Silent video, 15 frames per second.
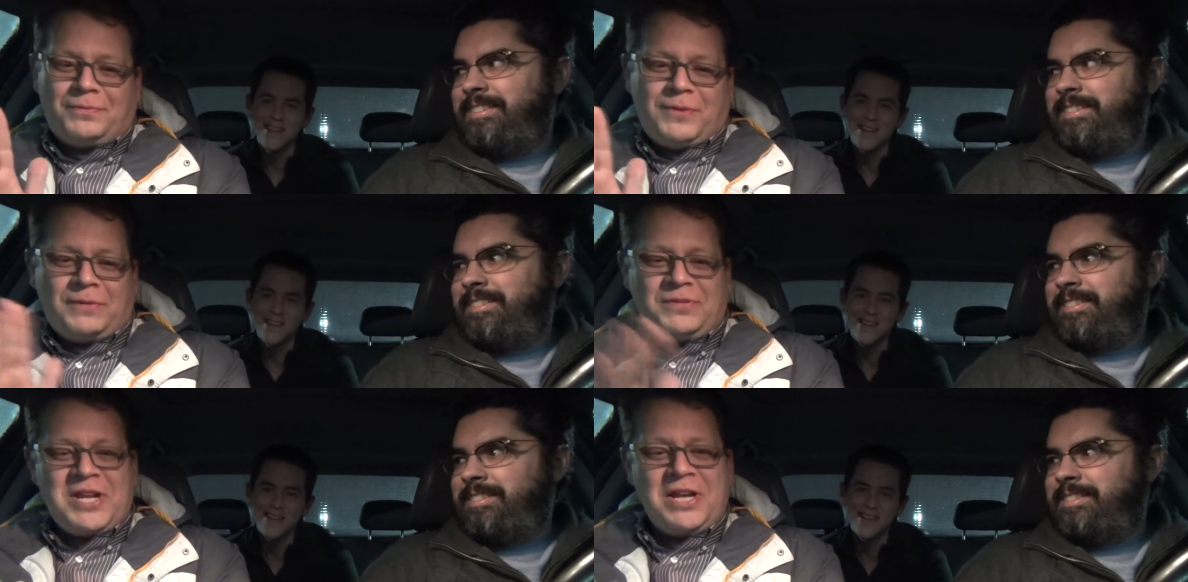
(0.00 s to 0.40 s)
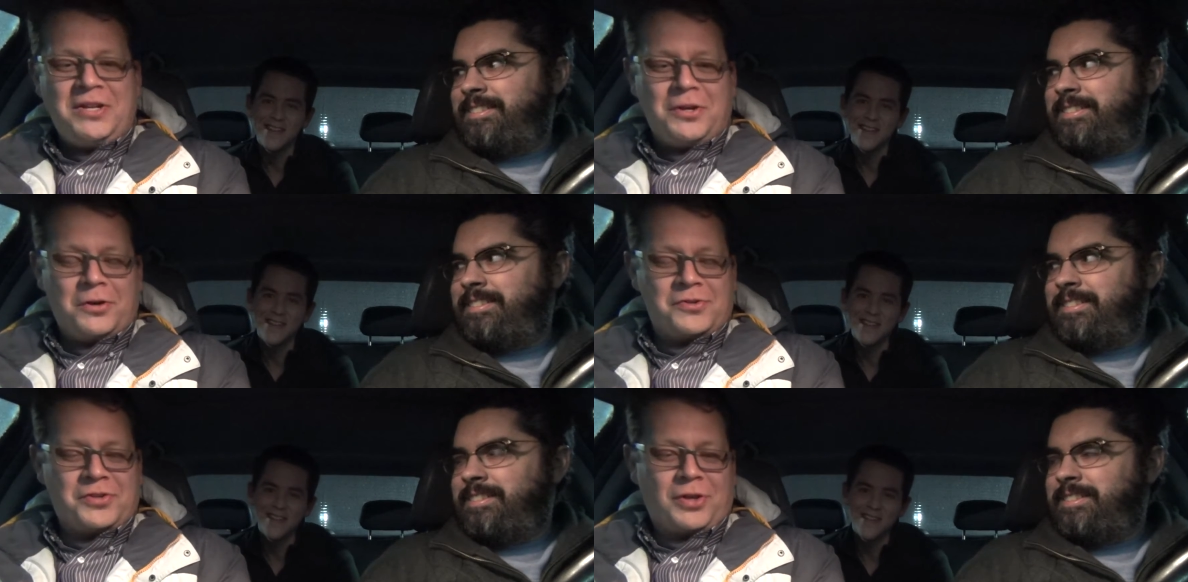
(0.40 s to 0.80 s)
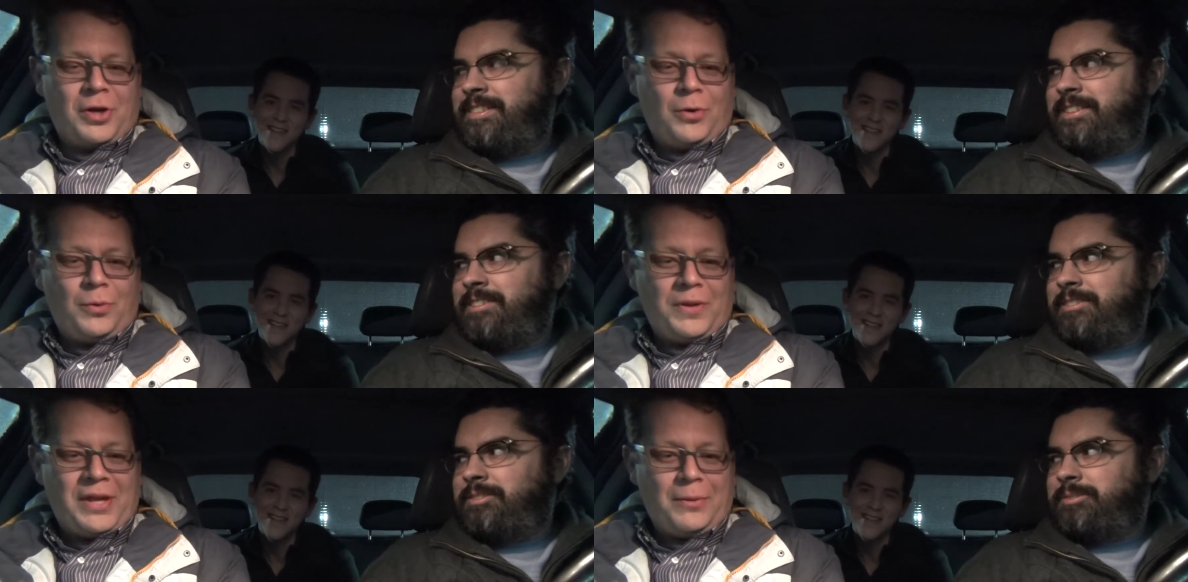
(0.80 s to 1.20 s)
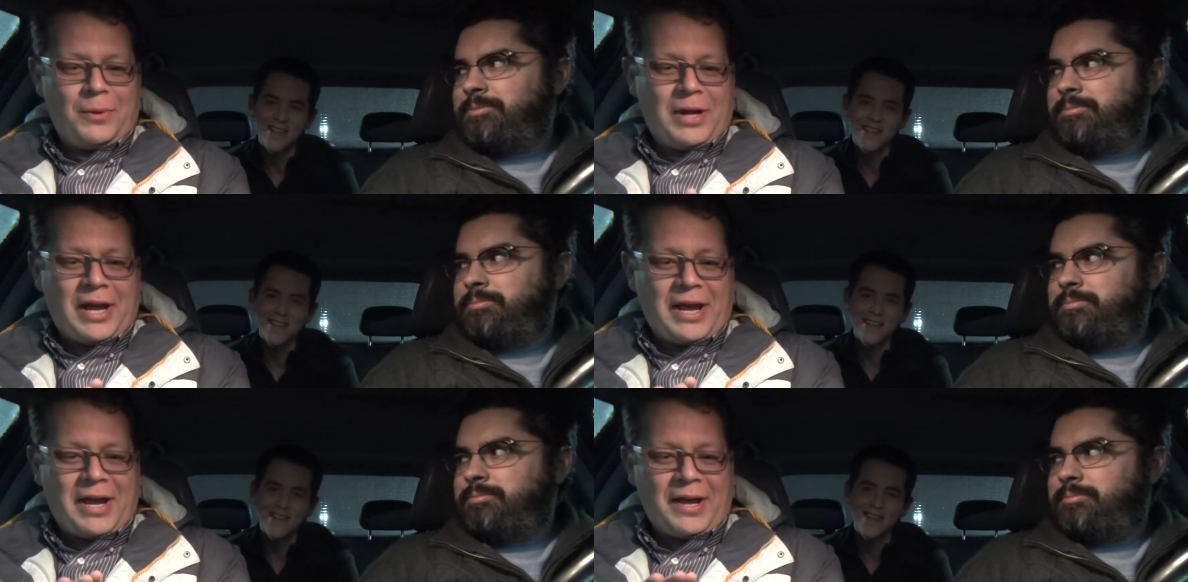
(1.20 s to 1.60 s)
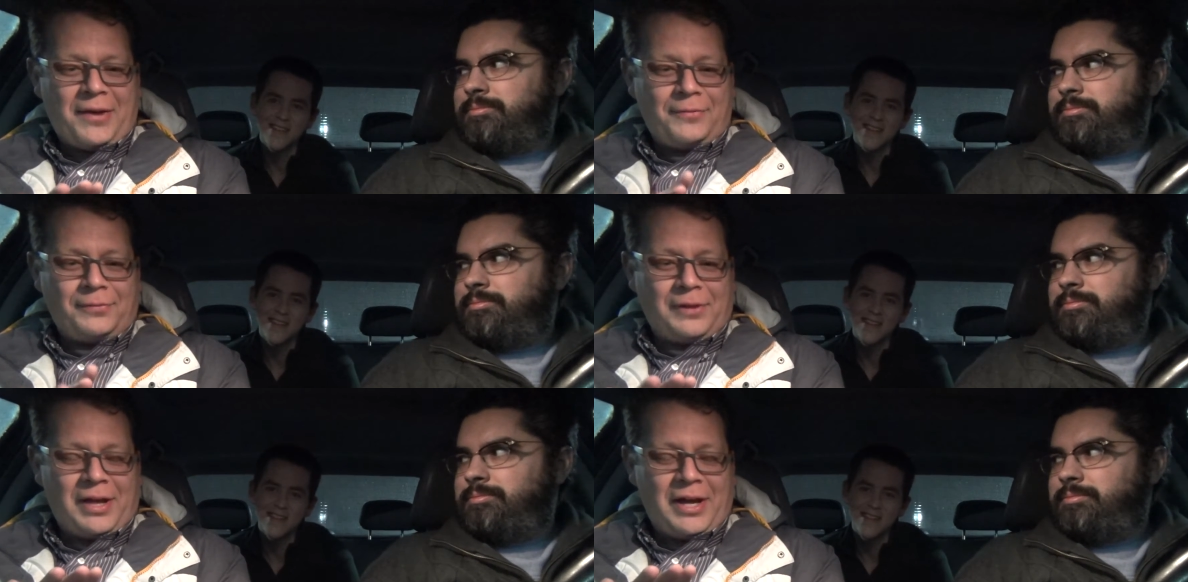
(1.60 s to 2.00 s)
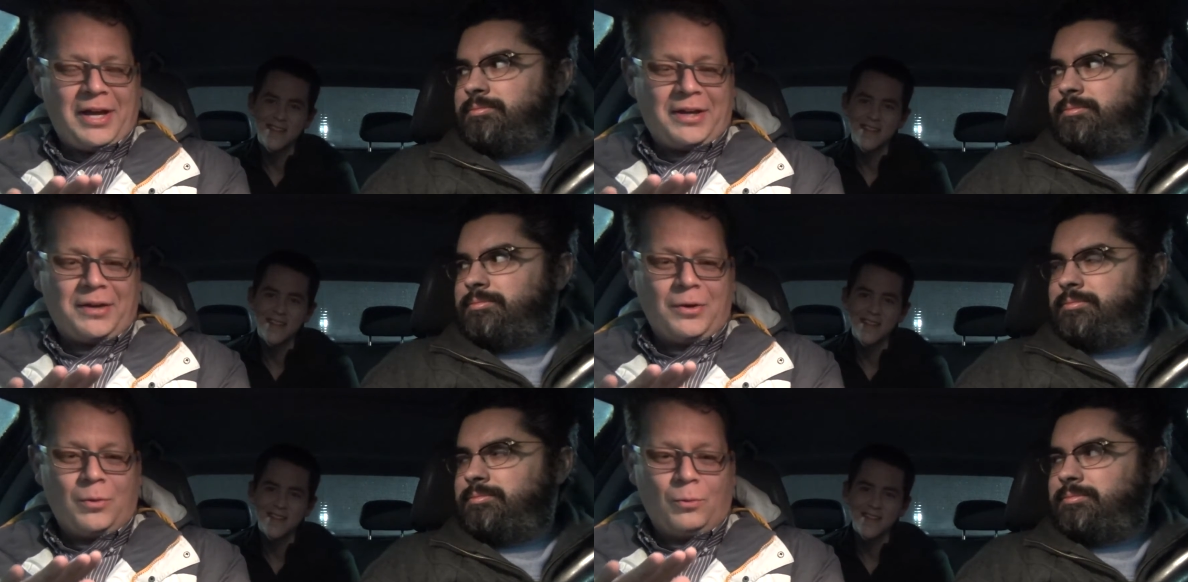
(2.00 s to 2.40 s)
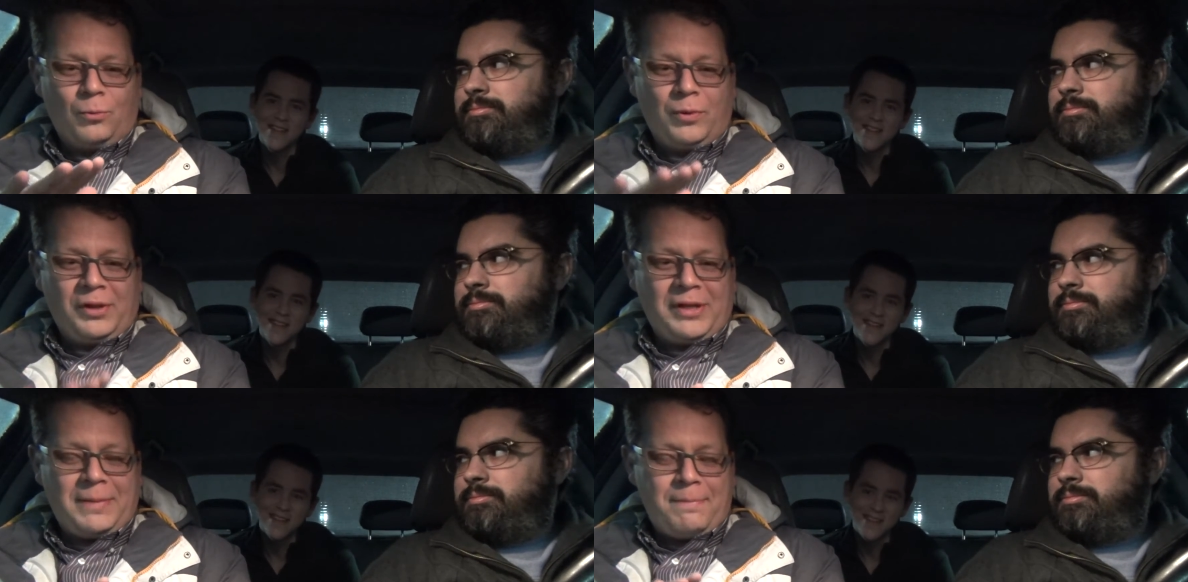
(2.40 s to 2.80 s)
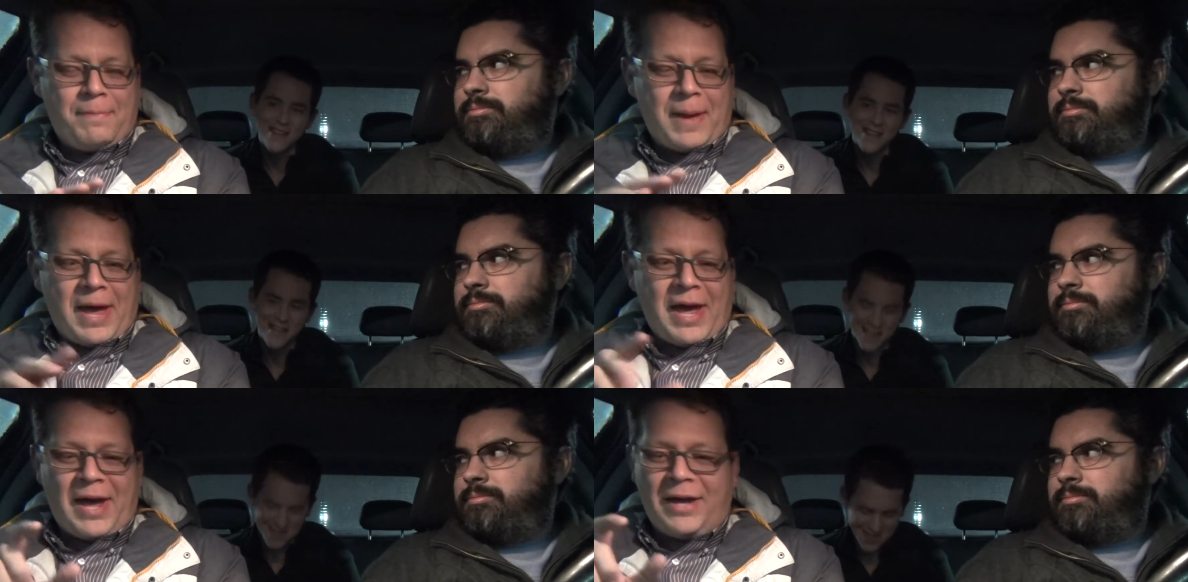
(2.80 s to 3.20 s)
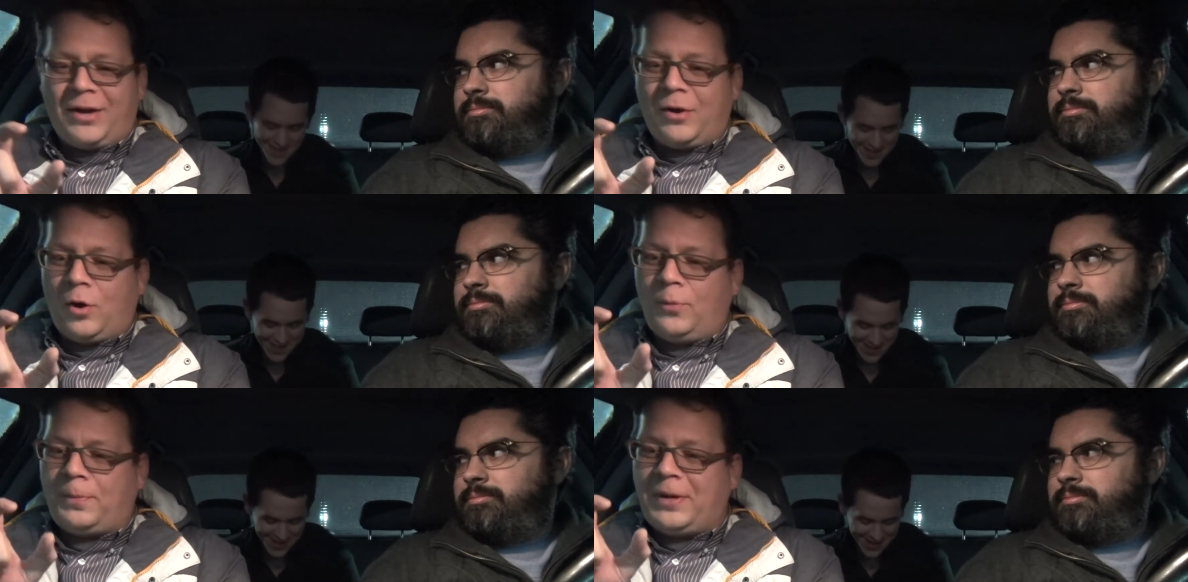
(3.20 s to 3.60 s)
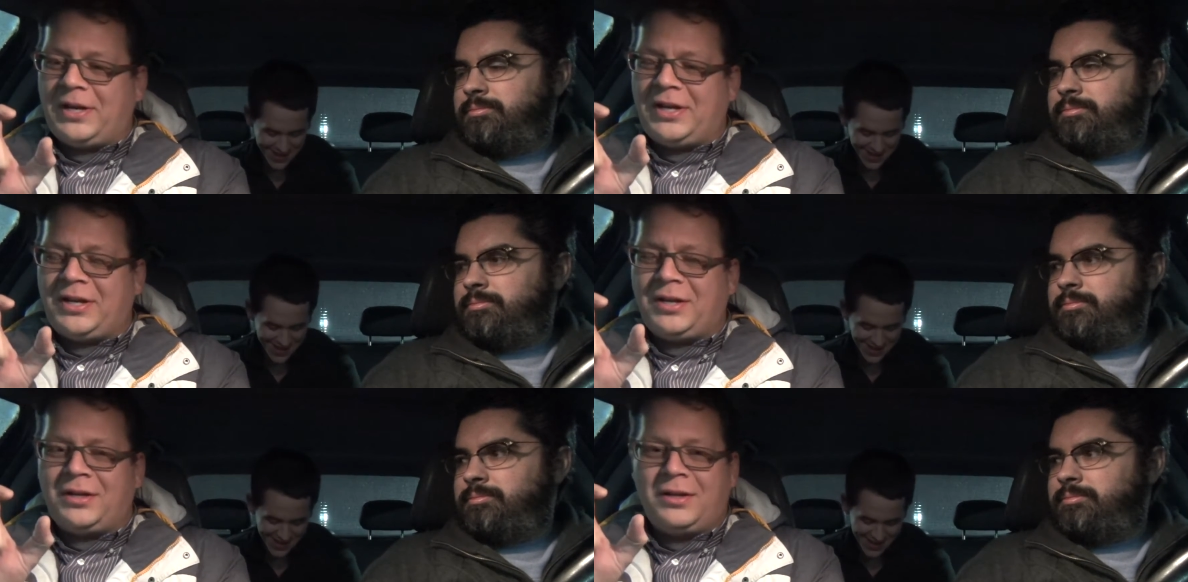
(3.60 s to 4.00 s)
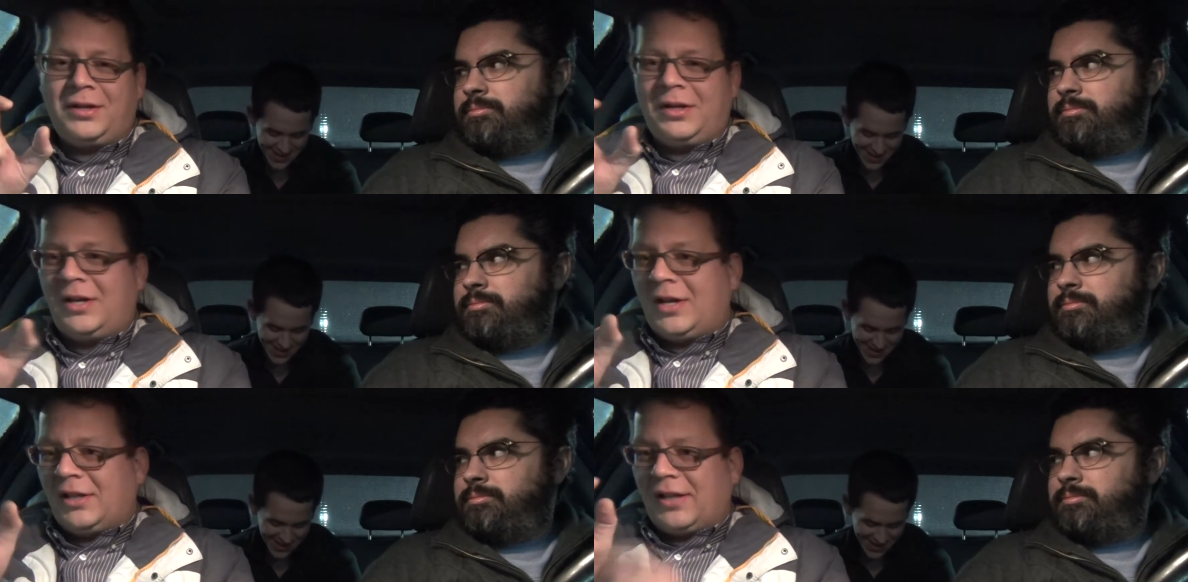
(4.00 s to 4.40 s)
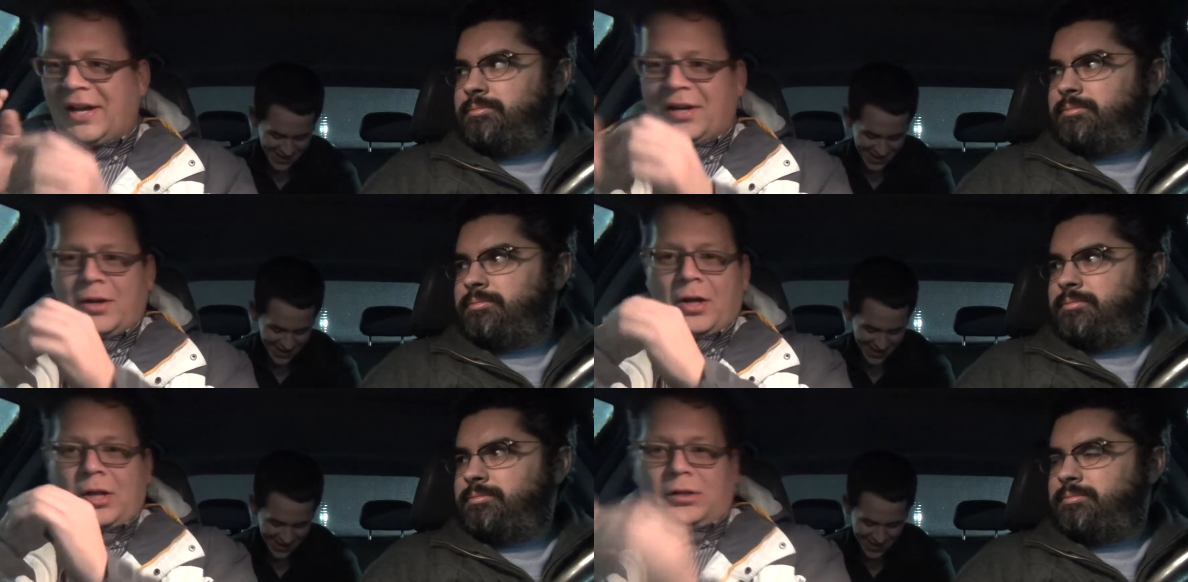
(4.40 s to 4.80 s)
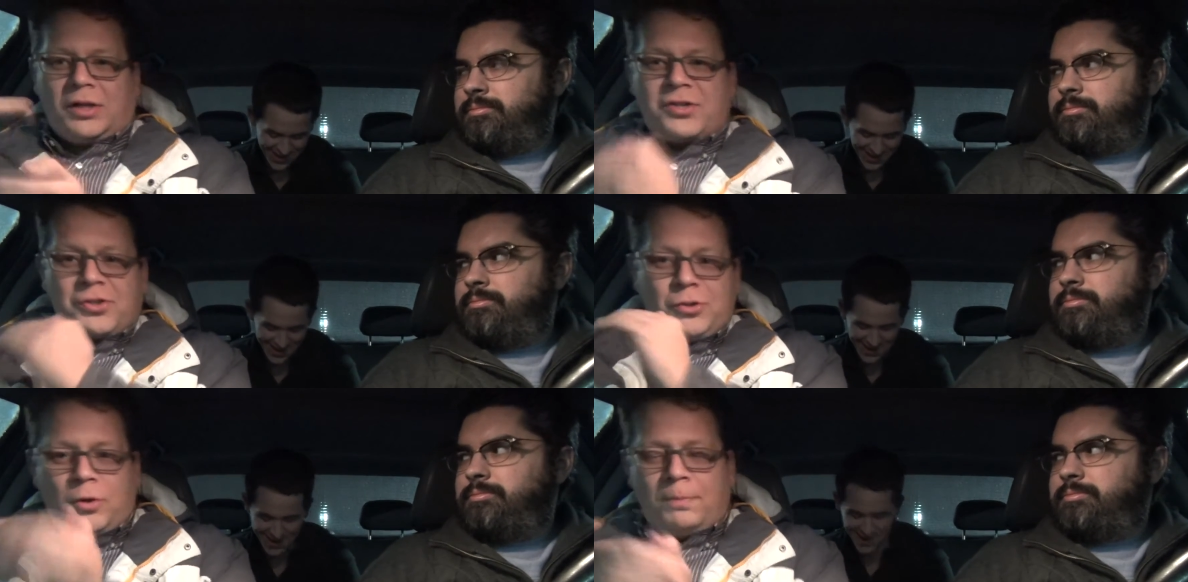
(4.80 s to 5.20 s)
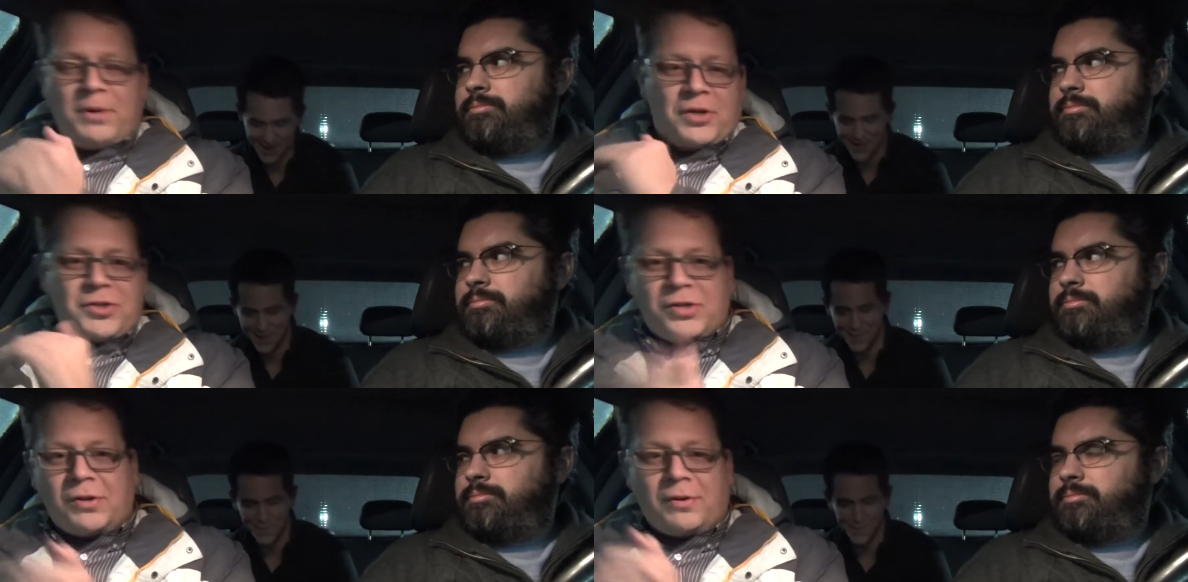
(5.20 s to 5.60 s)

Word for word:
Speaker 1: 15 years ago when they would have like really bad opening like let's do a bunch